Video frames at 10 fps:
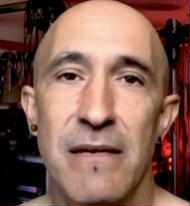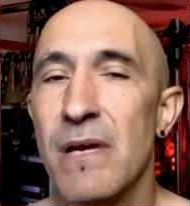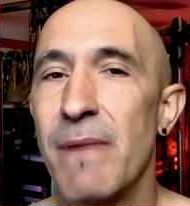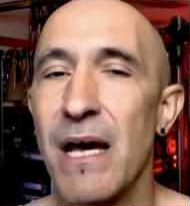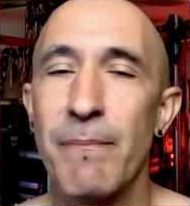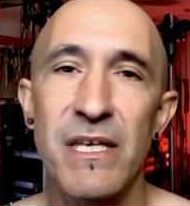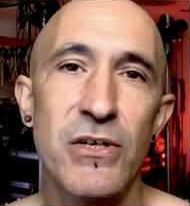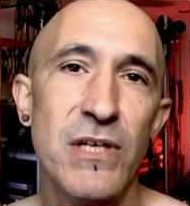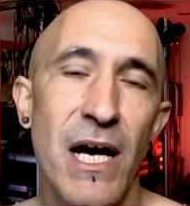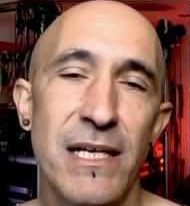it might be a
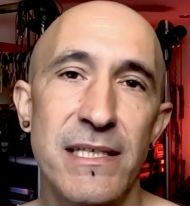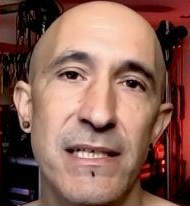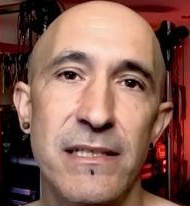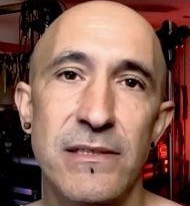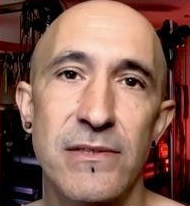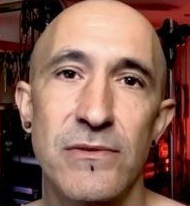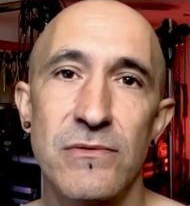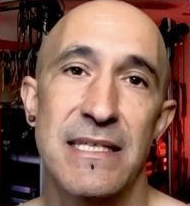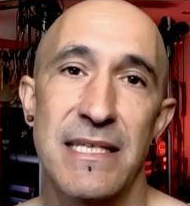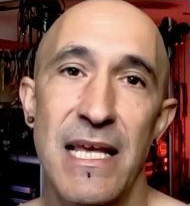good idea to
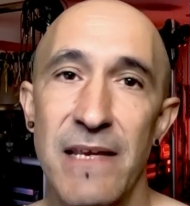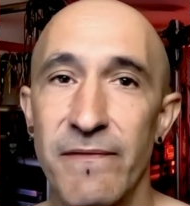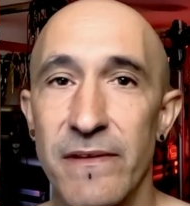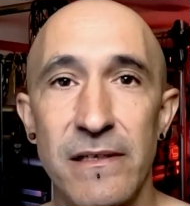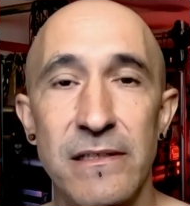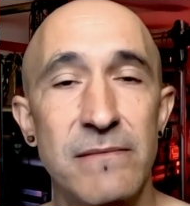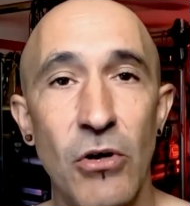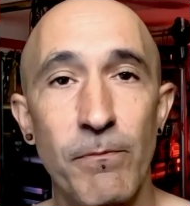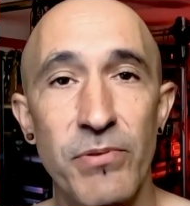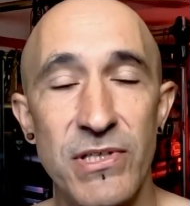save the
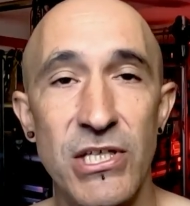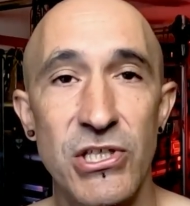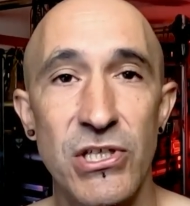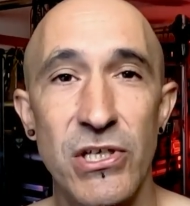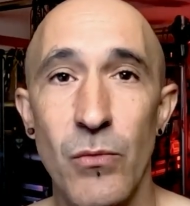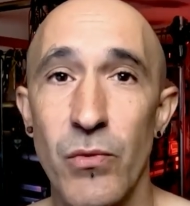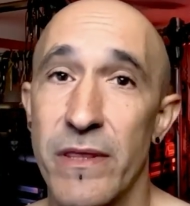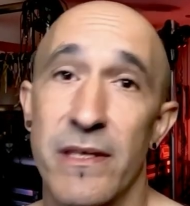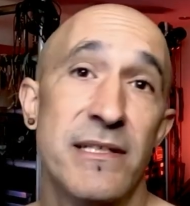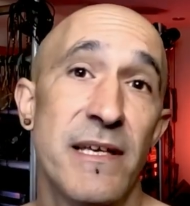composition
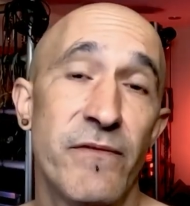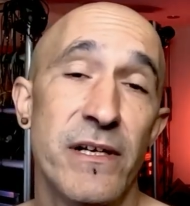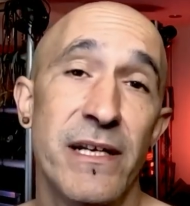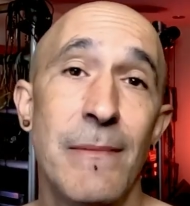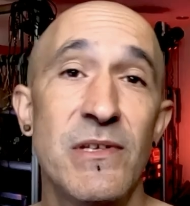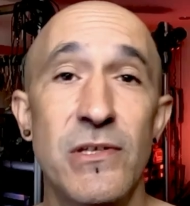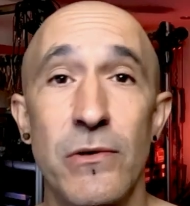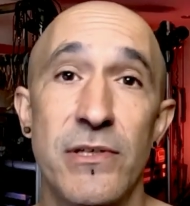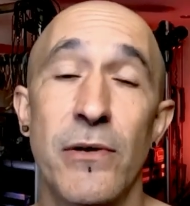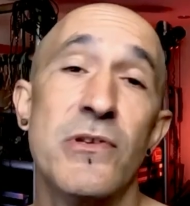with a different name so
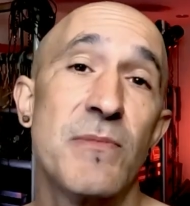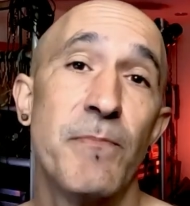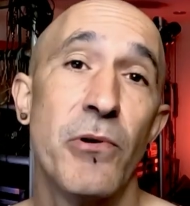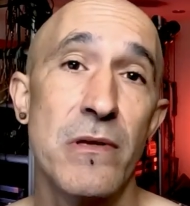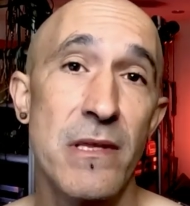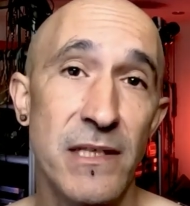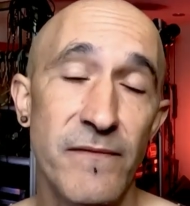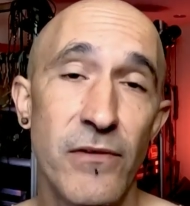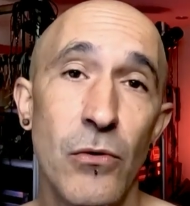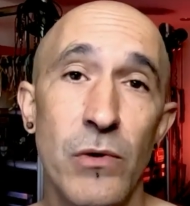you don't spoil the
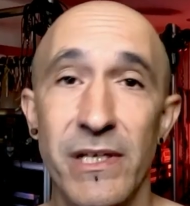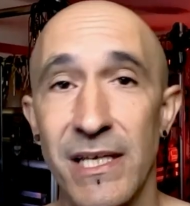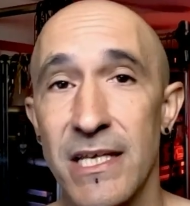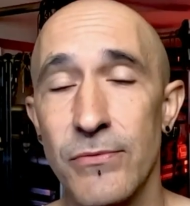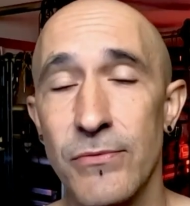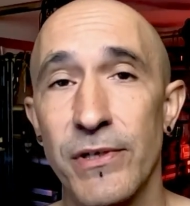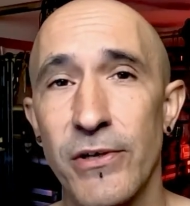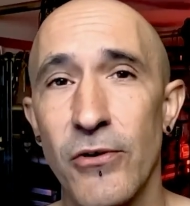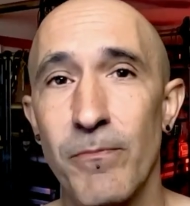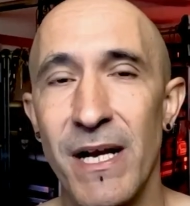default one in case you want to
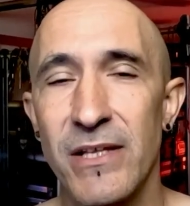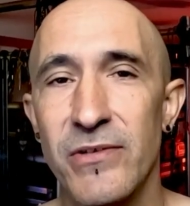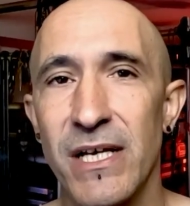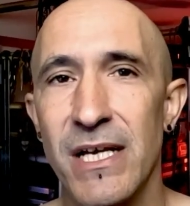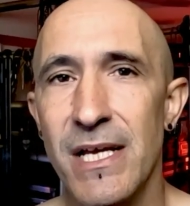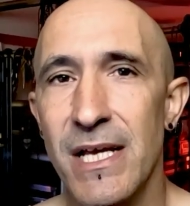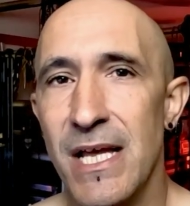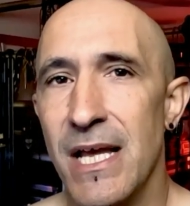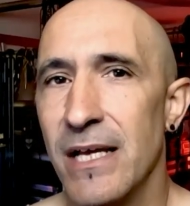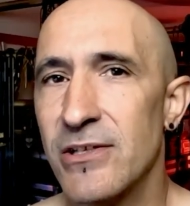go back to it,
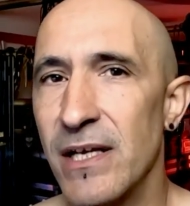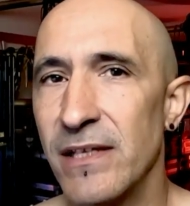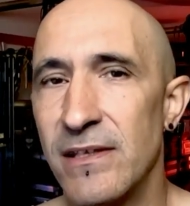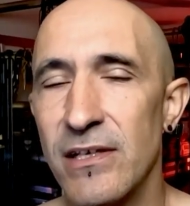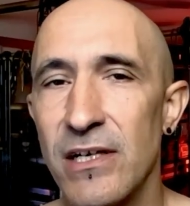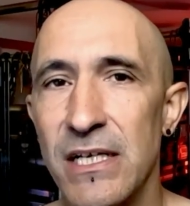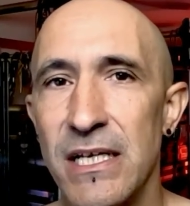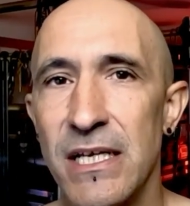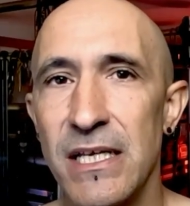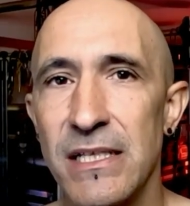and try to turn
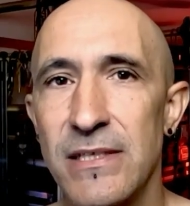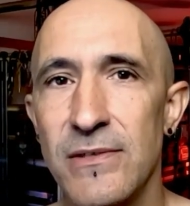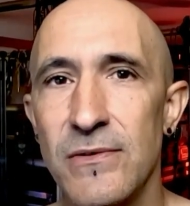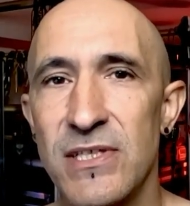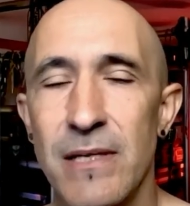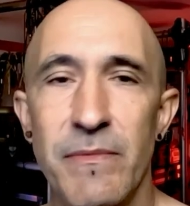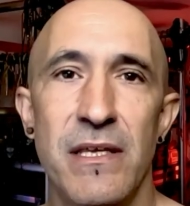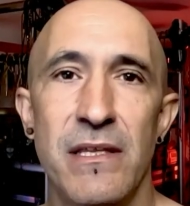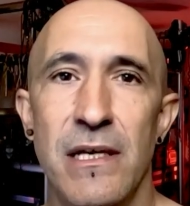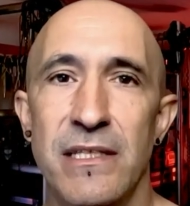it into
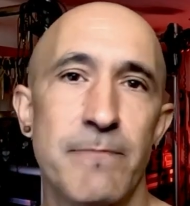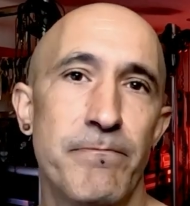something that's a